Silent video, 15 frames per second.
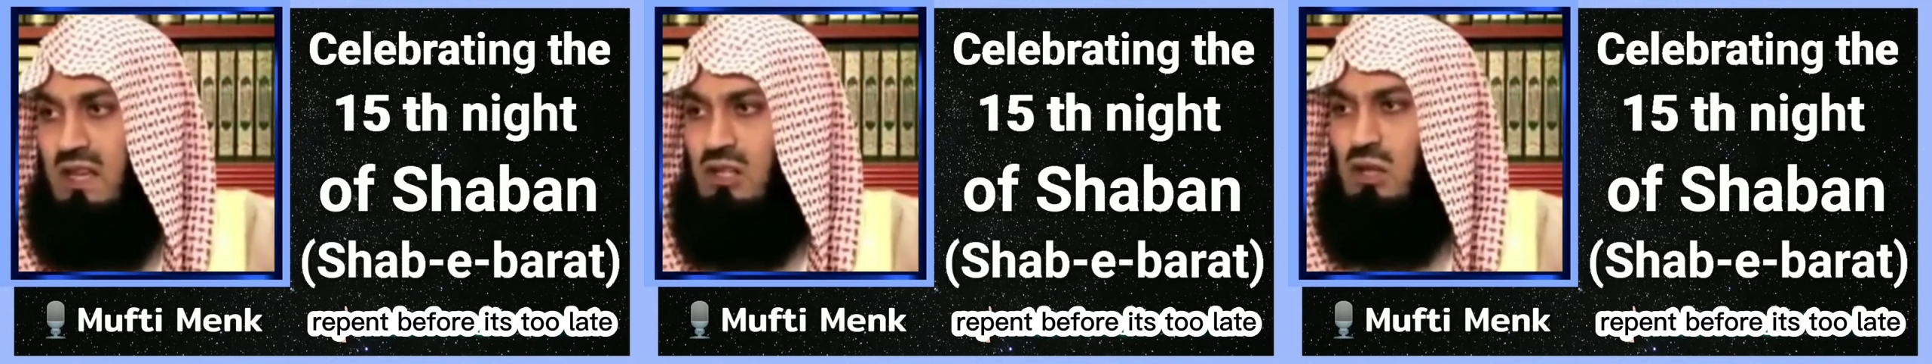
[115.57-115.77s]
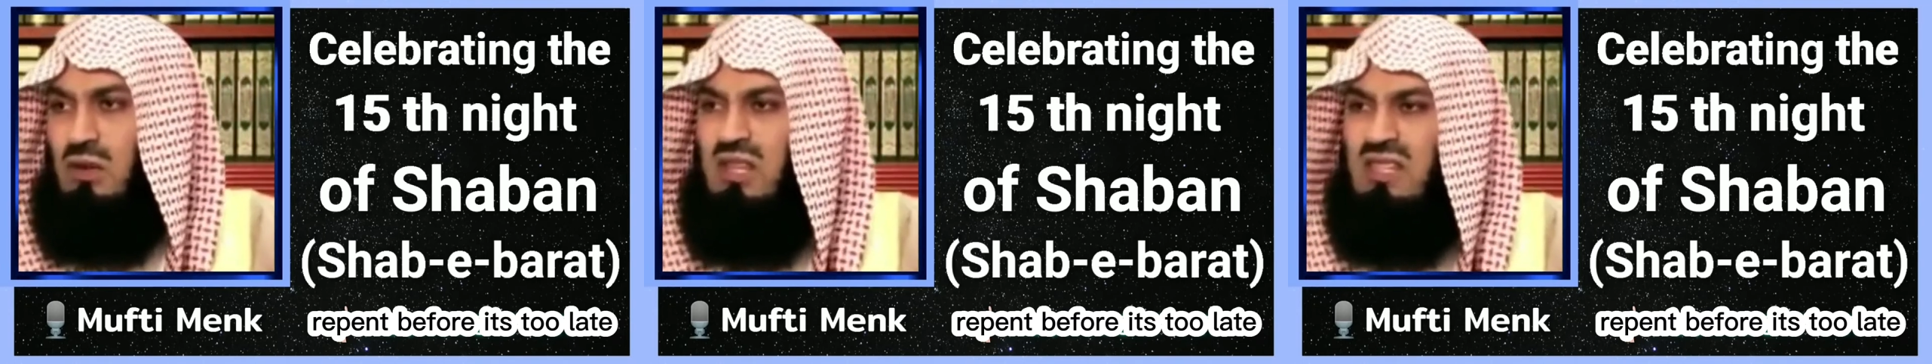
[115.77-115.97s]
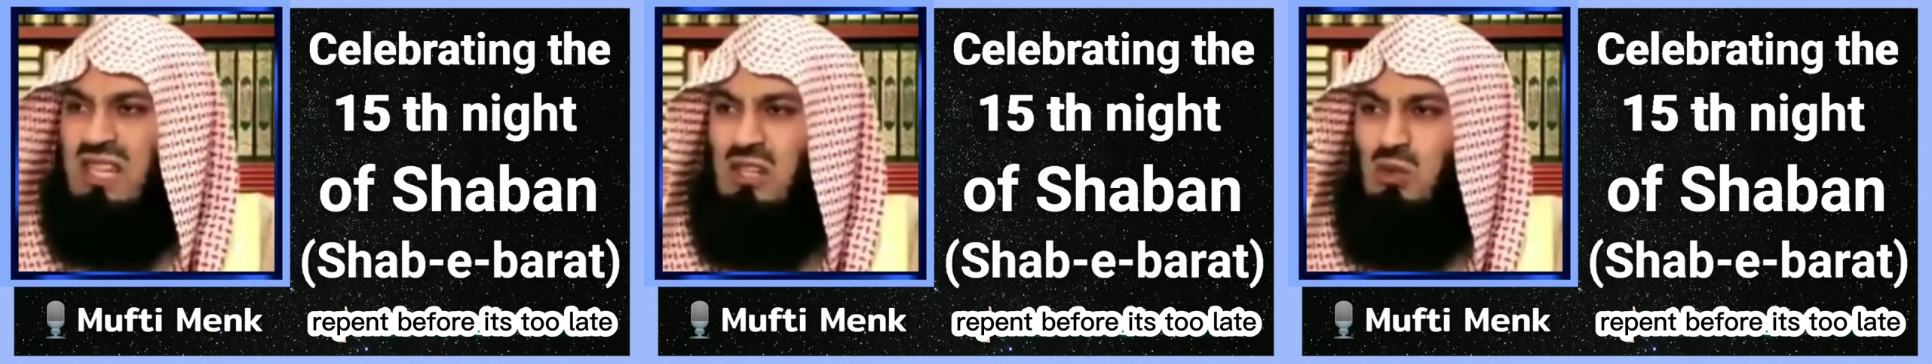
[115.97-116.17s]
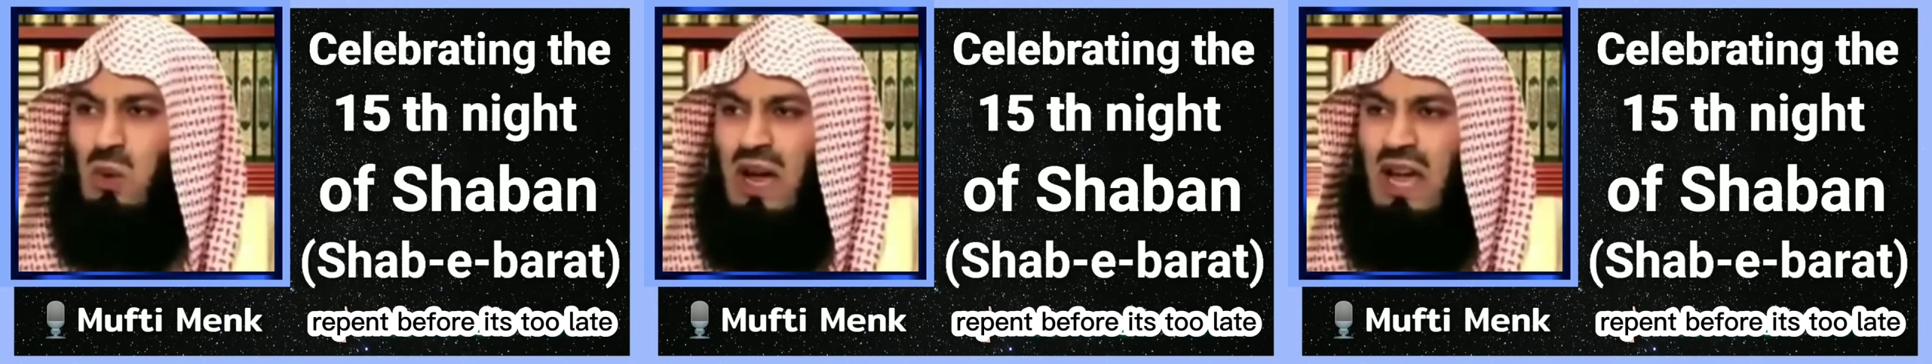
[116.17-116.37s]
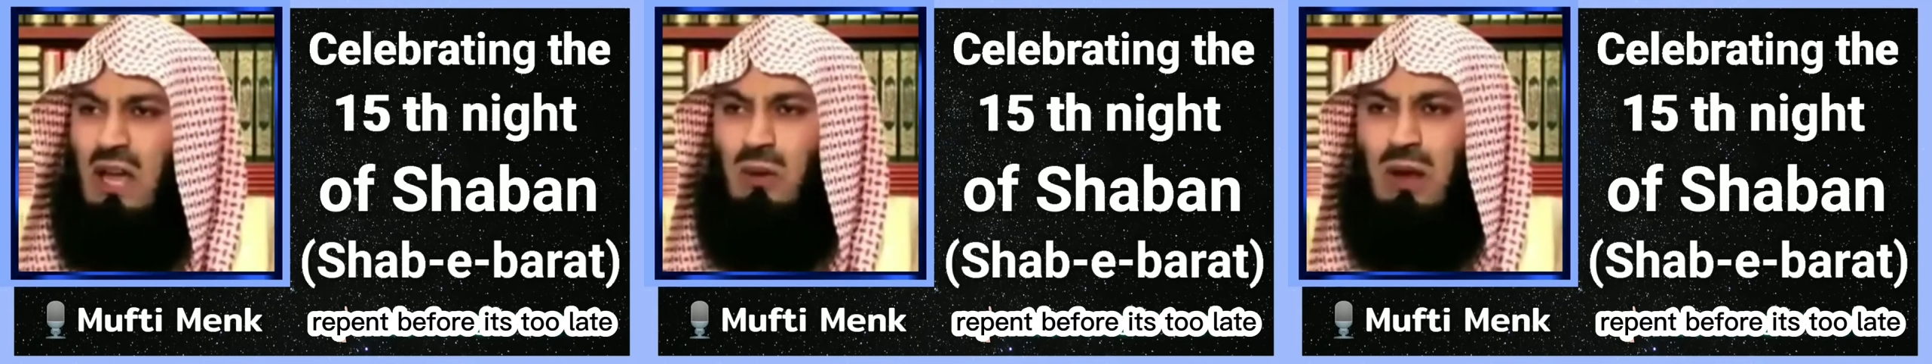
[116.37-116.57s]
So this is
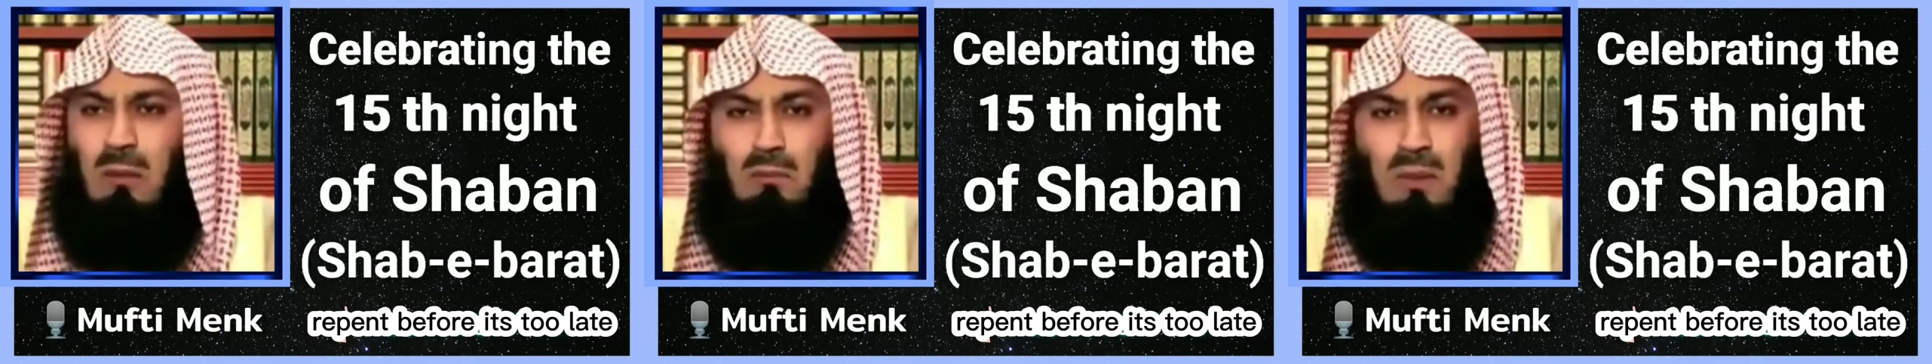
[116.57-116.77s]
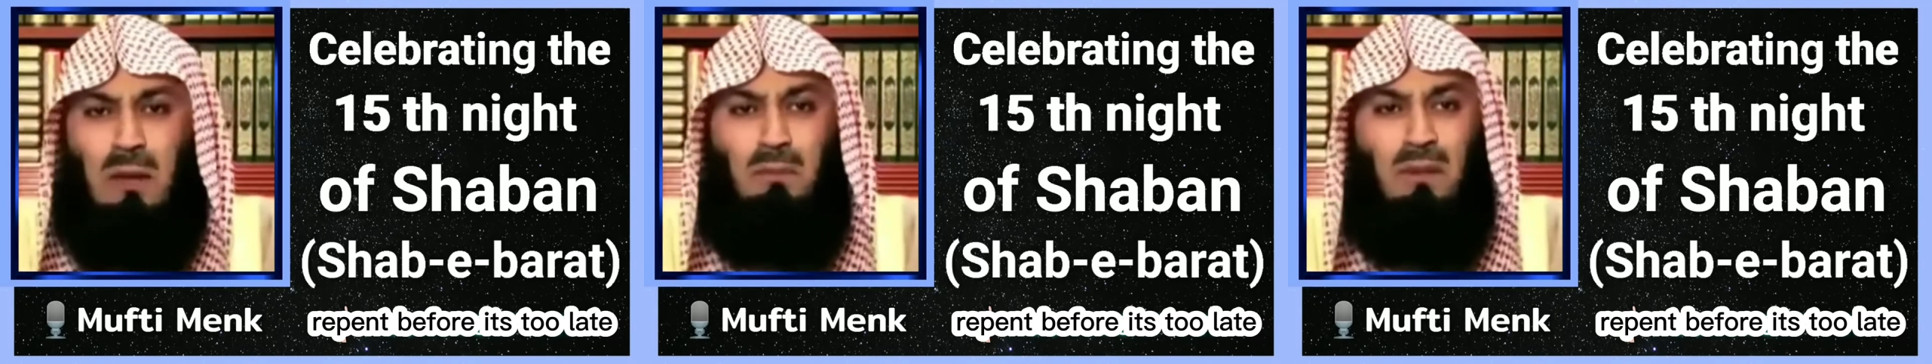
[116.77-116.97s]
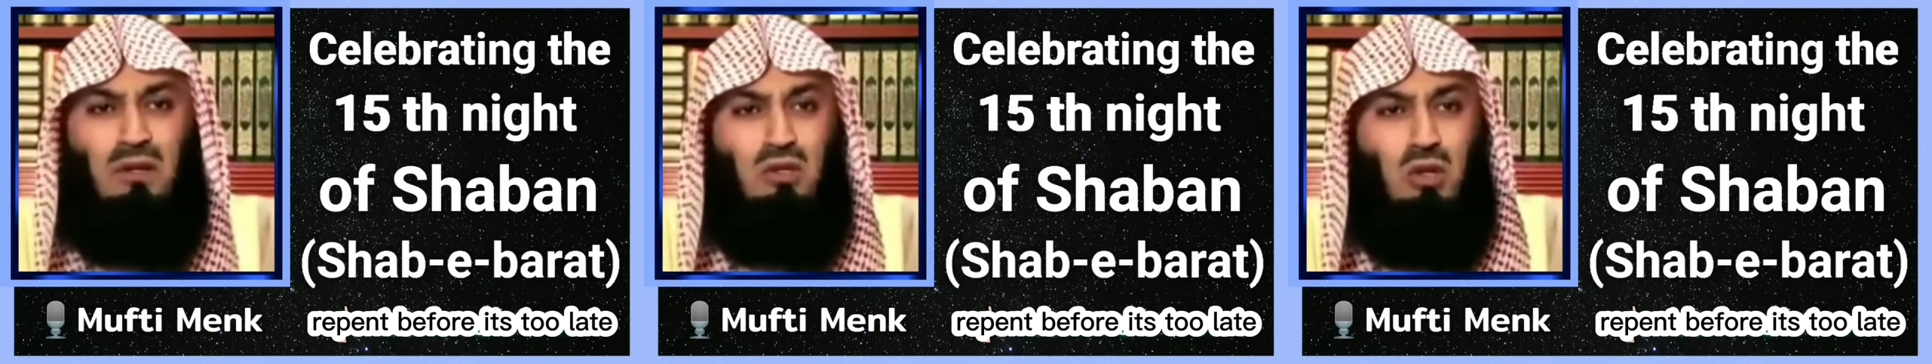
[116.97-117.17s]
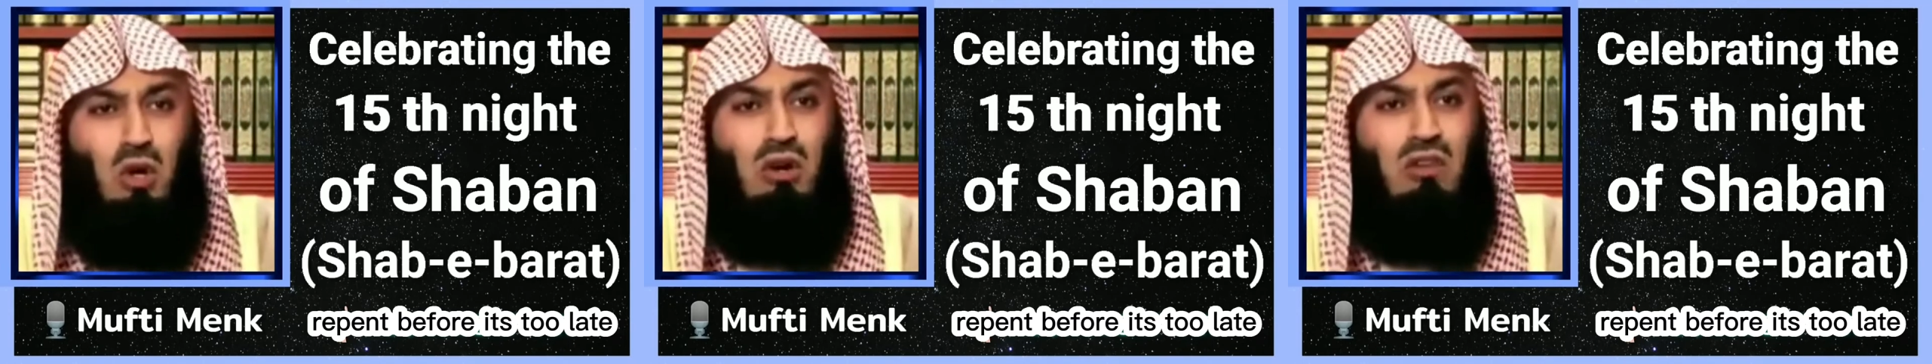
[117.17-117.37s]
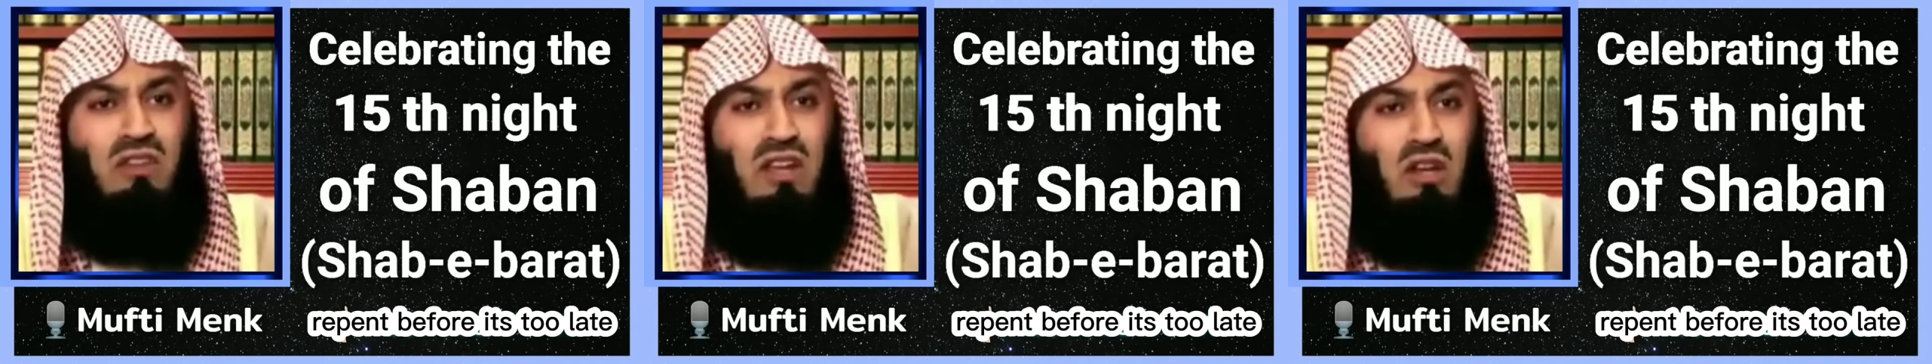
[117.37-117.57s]
why when people
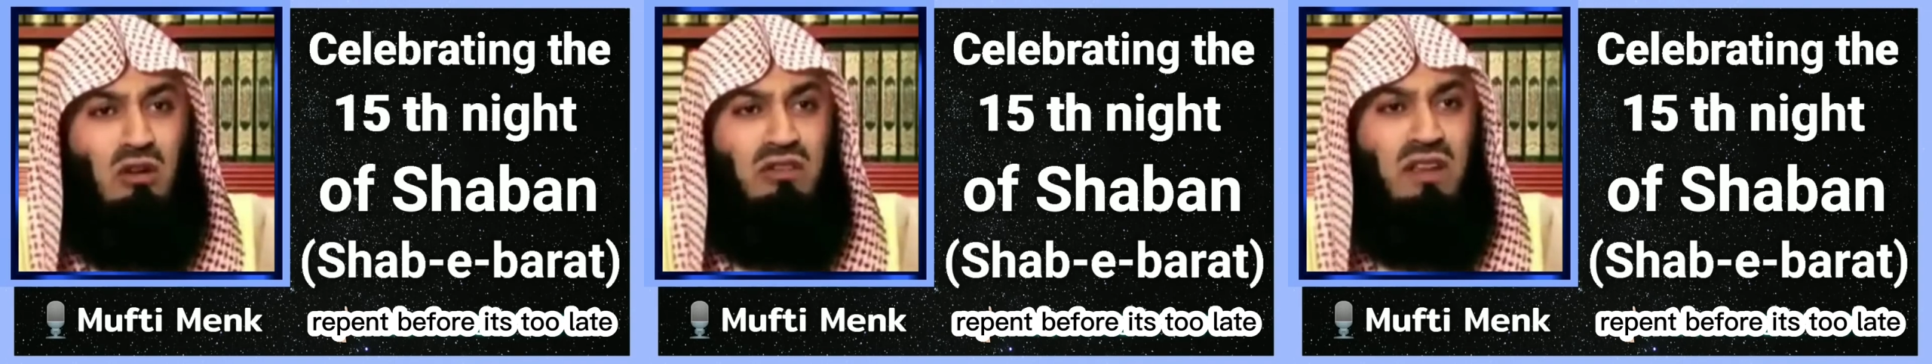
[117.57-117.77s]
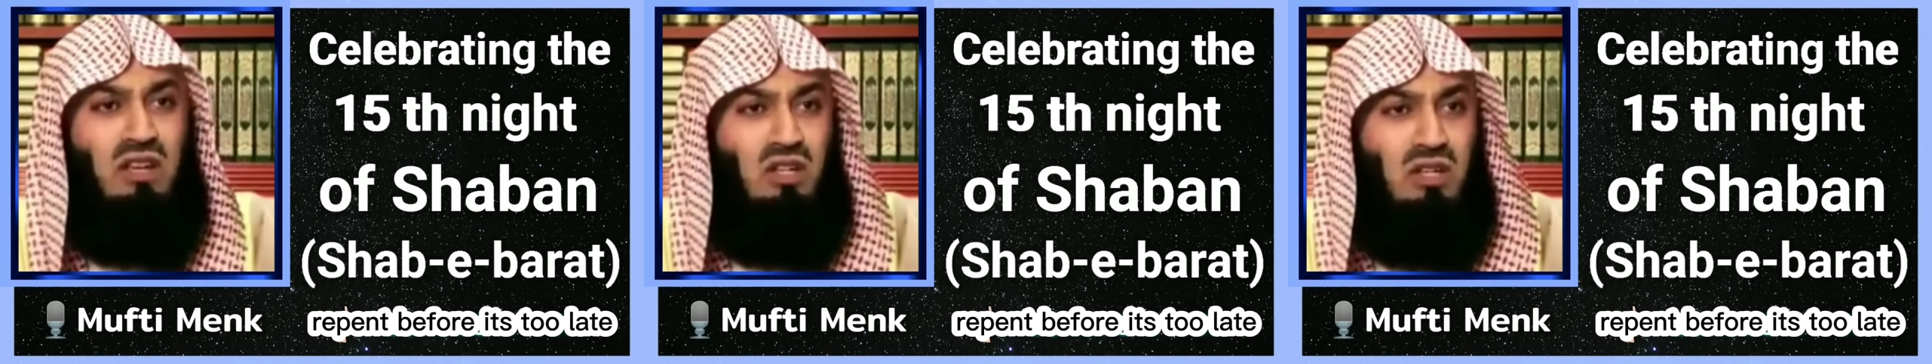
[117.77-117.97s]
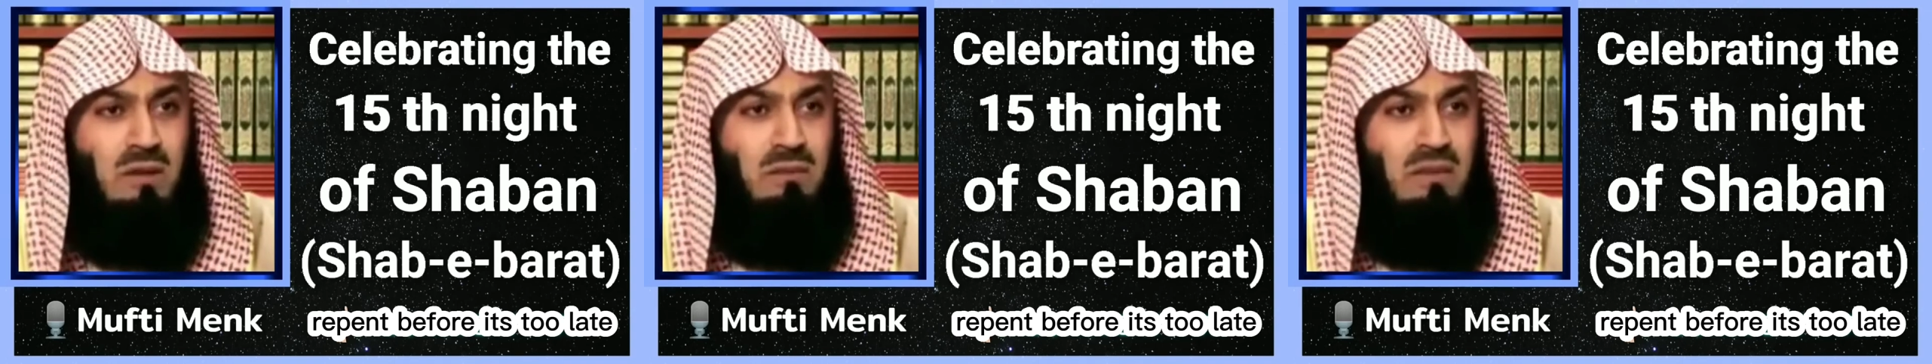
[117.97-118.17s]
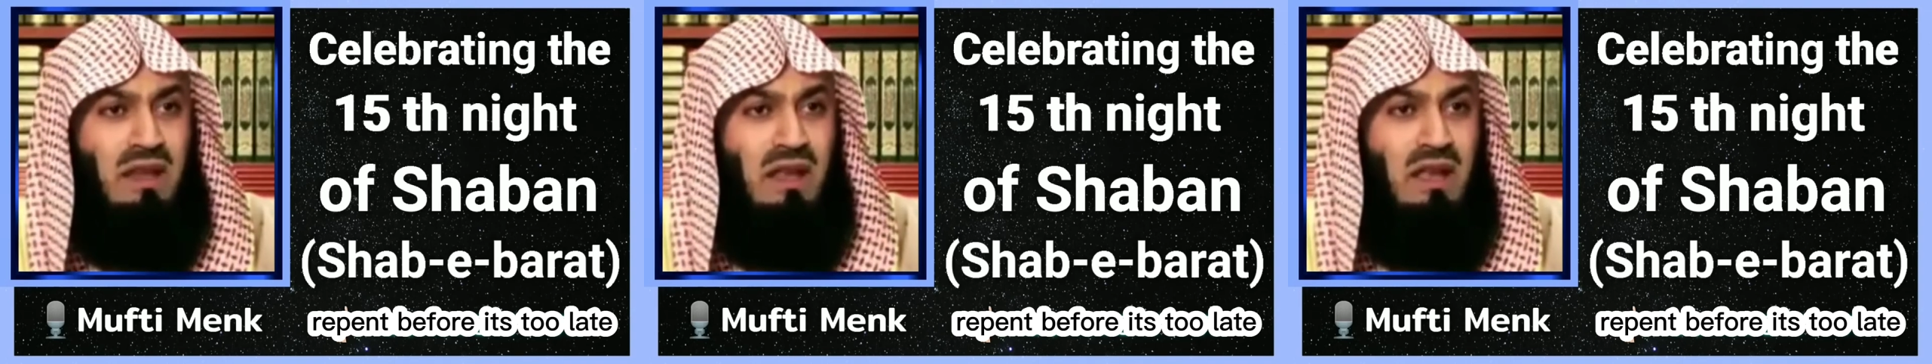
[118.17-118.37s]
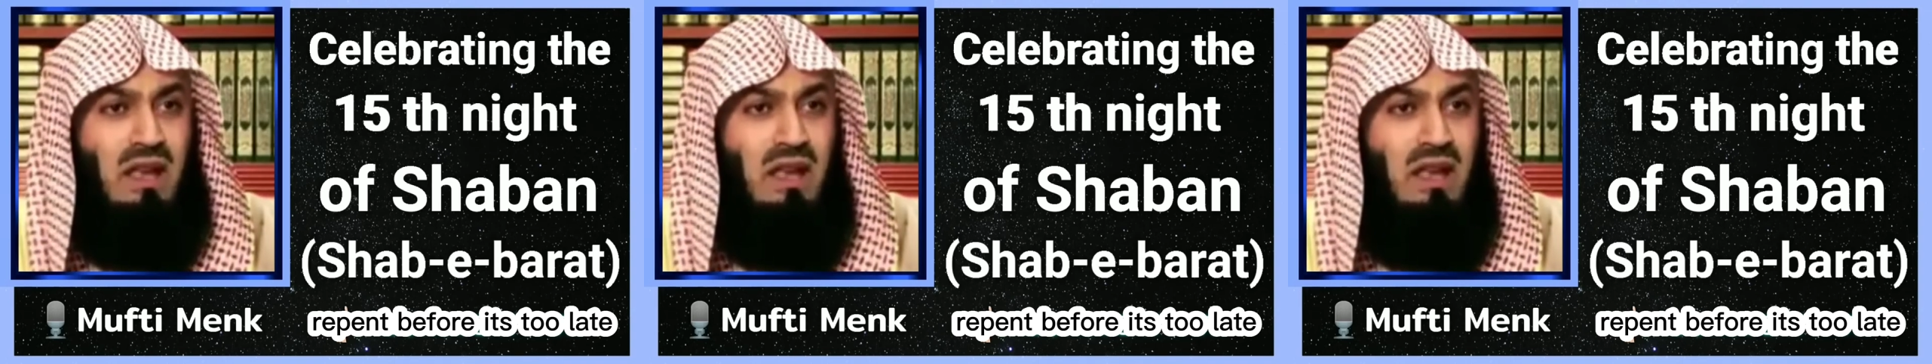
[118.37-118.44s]
talk of innovation,